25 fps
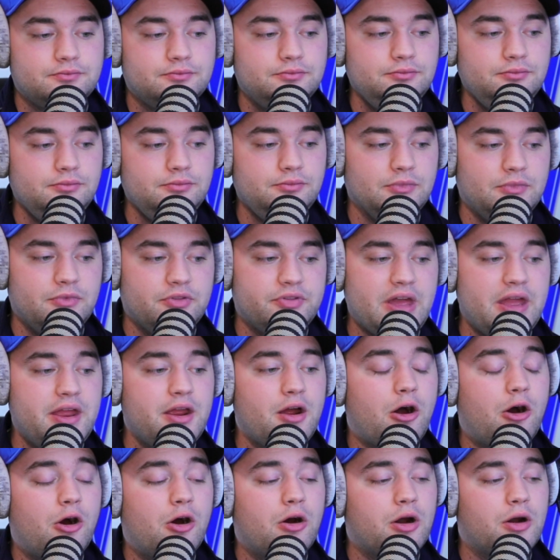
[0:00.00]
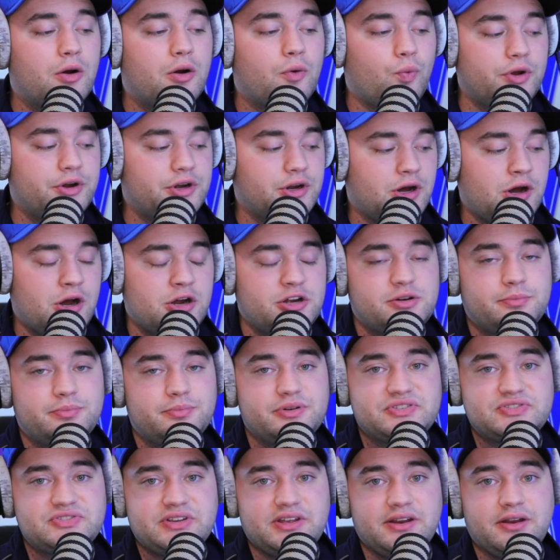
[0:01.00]
They are
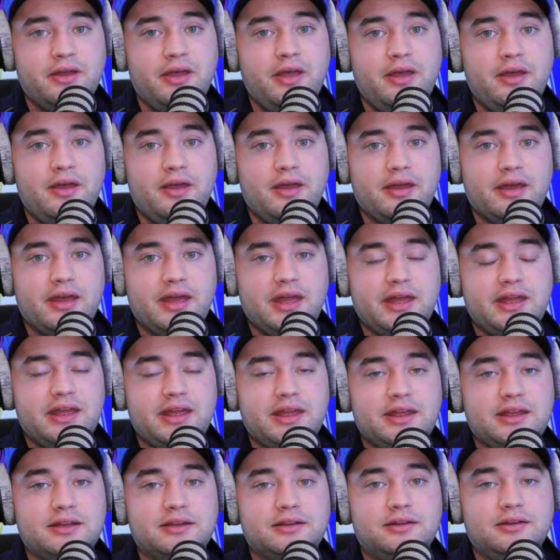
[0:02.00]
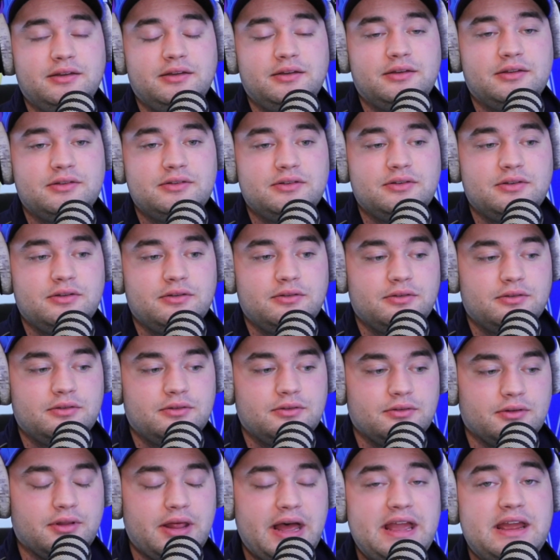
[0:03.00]
100% a
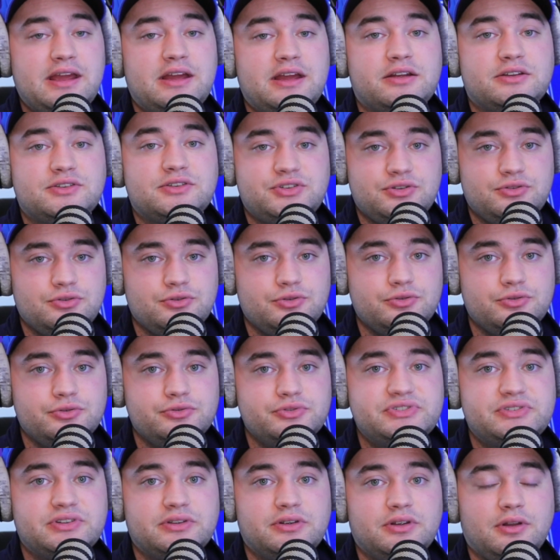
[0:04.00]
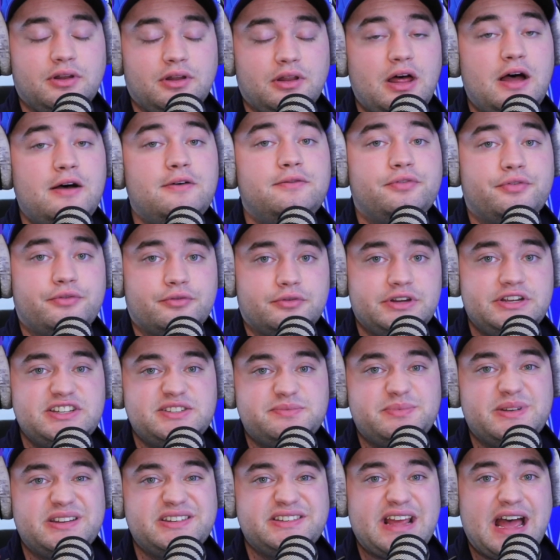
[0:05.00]
like twos, love threes
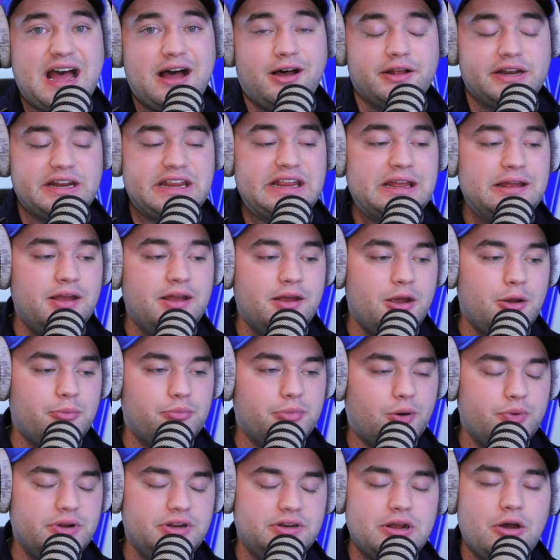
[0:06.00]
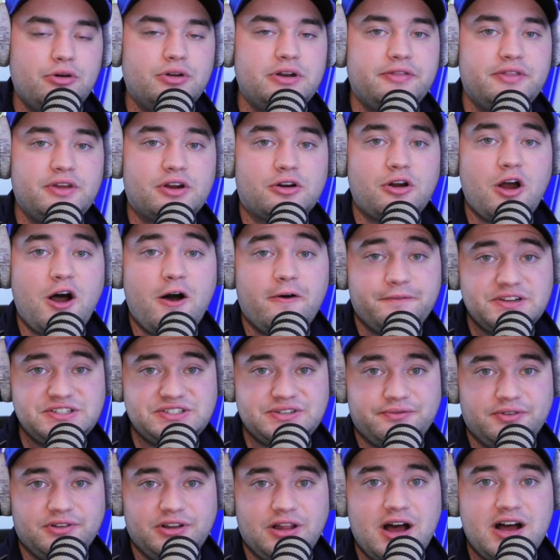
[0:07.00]
mentality, but we noted their offensive
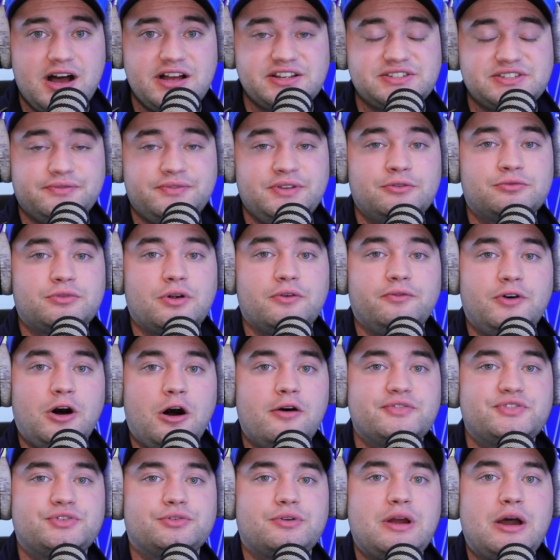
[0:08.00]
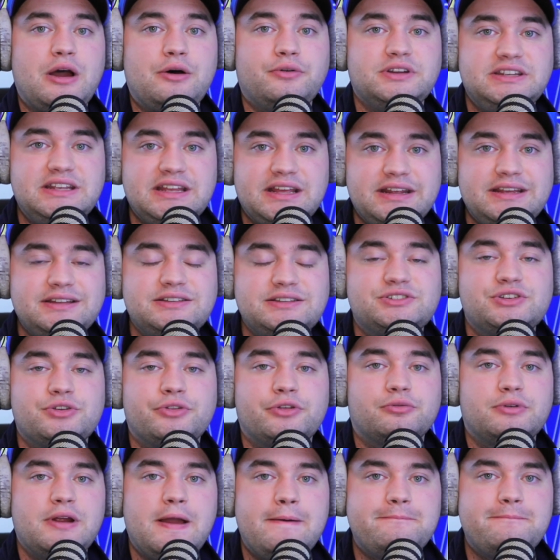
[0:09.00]
philosophy revolves around getting to the
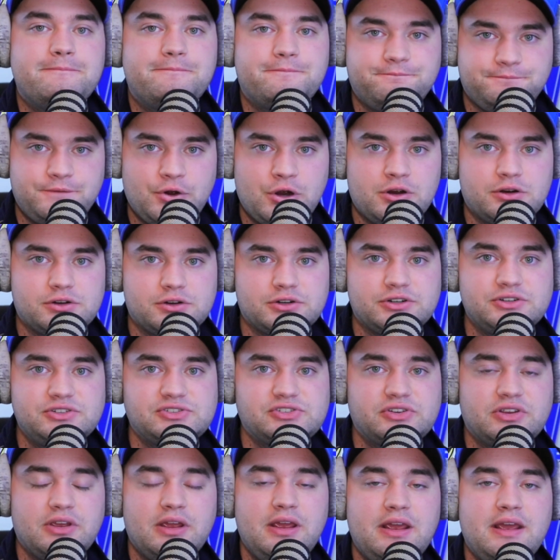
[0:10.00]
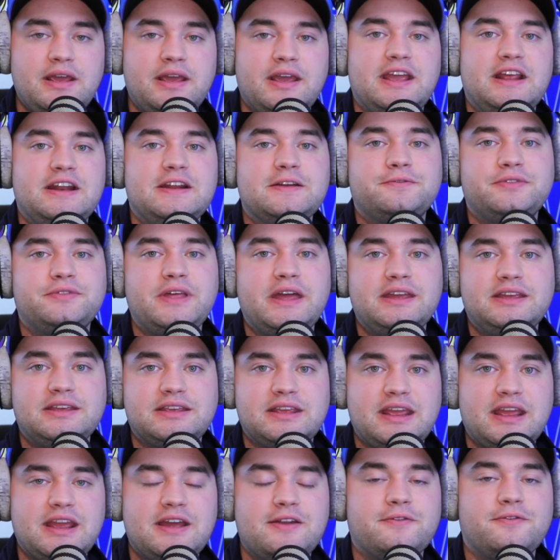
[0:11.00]
rim first, and if they
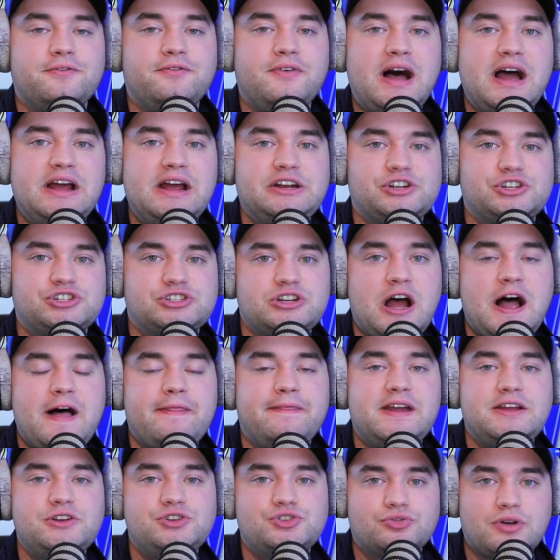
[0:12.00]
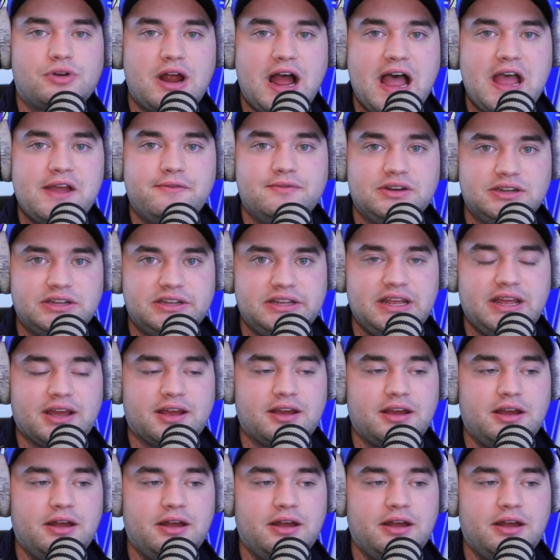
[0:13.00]
can't find a shot, they drive and kick.